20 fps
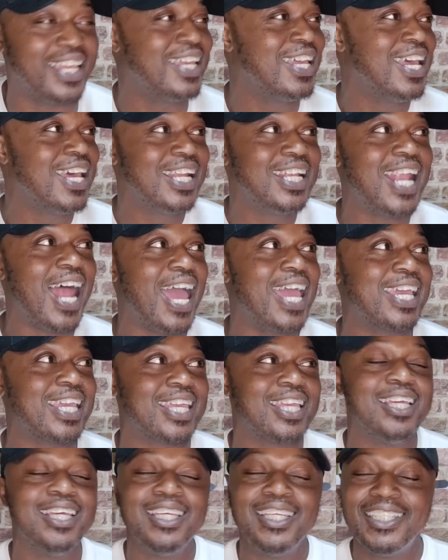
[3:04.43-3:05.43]
it.
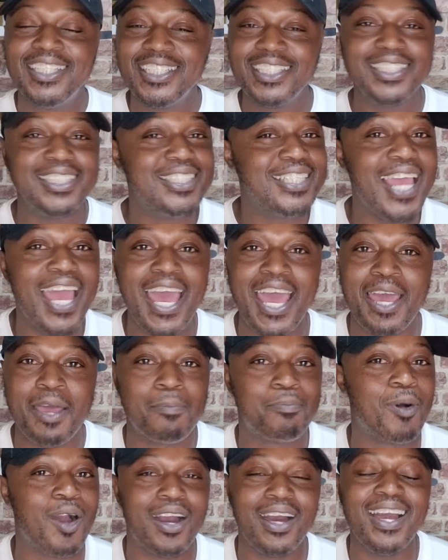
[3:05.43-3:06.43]
Like, yeah,
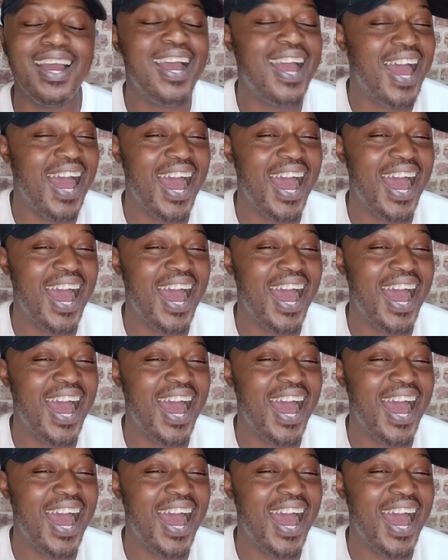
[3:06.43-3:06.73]
but